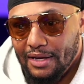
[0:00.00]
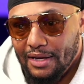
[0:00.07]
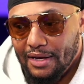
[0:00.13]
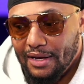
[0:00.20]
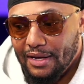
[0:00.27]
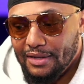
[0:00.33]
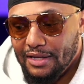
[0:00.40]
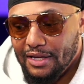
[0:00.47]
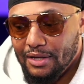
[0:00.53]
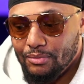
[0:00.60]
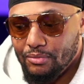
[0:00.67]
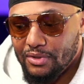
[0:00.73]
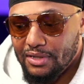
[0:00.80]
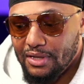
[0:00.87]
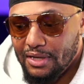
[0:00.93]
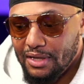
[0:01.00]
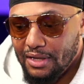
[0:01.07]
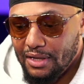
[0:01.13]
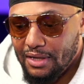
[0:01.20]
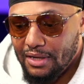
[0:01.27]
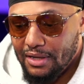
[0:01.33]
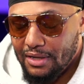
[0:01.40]
And then when
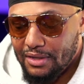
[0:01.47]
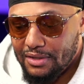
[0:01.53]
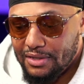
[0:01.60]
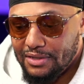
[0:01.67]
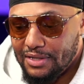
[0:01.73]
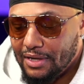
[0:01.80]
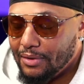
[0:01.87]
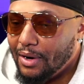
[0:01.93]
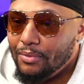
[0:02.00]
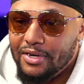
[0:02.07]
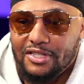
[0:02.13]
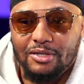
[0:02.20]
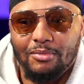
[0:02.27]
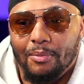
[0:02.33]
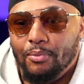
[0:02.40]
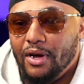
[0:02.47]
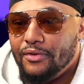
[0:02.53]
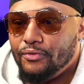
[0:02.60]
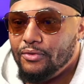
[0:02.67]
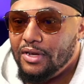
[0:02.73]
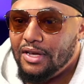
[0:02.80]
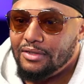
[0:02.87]
she said, "I want to see my
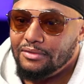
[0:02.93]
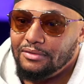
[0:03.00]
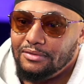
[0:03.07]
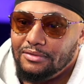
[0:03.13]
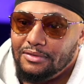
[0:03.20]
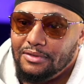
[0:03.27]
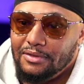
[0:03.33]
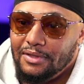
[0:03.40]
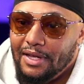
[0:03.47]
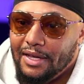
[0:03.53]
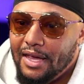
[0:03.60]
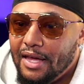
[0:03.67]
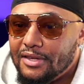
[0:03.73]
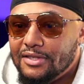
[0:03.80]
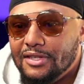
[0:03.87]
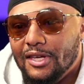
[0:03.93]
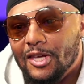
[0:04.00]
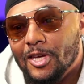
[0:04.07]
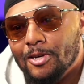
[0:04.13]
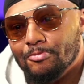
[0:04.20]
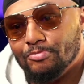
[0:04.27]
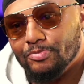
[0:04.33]
boyfriend. I got to see him."